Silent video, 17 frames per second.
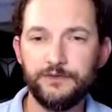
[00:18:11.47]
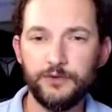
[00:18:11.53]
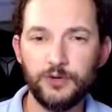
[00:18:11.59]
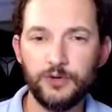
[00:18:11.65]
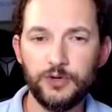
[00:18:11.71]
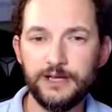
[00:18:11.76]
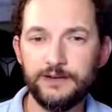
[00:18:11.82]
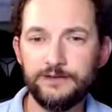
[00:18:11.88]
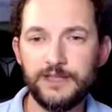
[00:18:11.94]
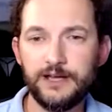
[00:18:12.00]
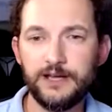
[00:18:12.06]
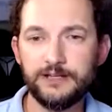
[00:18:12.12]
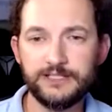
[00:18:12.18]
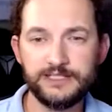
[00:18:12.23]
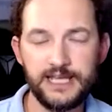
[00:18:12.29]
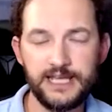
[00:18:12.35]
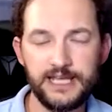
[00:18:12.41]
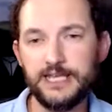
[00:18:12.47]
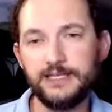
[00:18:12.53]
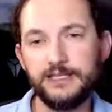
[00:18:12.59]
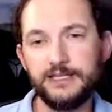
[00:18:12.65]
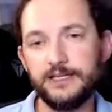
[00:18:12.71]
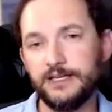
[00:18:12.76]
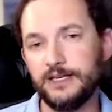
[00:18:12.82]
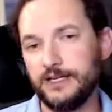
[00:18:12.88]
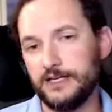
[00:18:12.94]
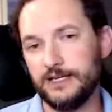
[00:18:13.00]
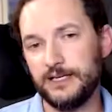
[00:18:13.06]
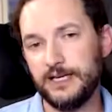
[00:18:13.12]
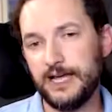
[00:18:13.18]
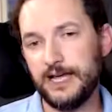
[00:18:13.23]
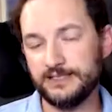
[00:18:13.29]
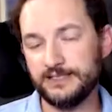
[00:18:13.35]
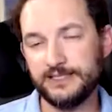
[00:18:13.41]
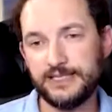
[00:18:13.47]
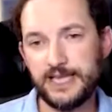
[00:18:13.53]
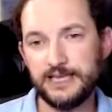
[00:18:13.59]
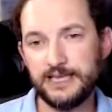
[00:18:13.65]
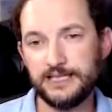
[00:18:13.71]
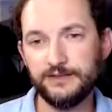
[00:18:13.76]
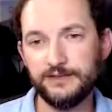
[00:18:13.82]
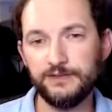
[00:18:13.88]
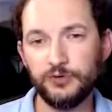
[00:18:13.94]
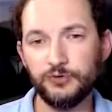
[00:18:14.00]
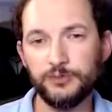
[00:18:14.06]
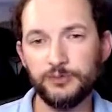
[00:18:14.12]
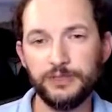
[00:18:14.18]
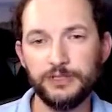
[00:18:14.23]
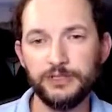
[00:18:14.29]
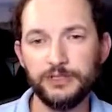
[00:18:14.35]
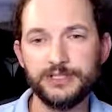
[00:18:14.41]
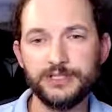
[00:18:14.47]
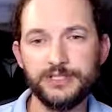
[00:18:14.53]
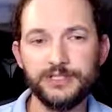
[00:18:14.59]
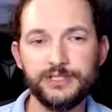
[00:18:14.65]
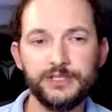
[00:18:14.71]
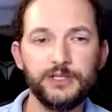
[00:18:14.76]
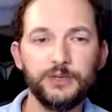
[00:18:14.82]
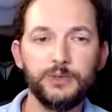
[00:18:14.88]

if there are 10 outstanding vulnerabilities,